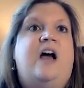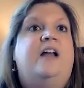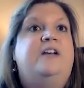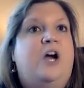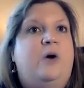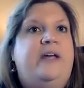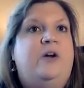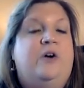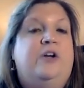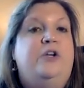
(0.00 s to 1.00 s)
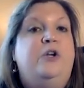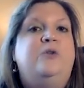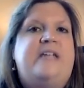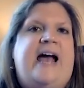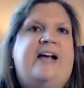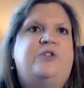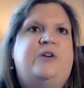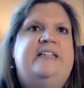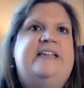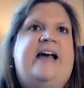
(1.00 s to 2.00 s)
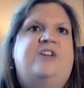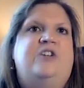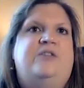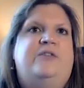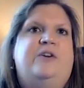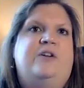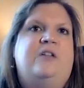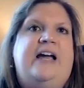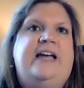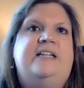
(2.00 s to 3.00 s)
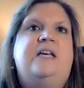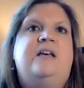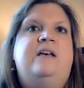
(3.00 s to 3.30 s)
ongoing or a new tax transaction for your client,